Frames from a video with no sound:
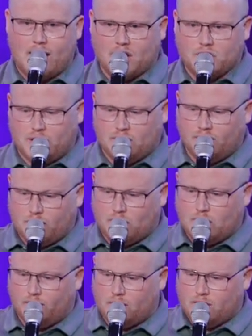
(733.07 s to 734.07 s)
that actually de-
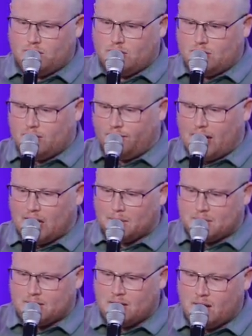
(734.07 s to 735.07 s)
de-
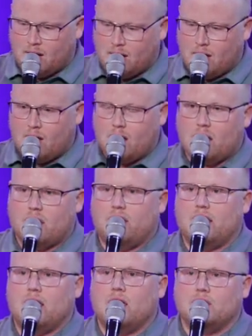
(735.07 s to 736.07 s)
develops
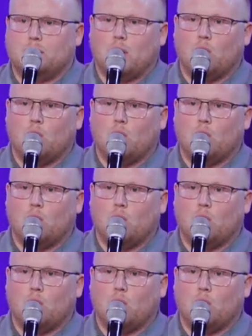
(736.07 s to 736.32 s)
the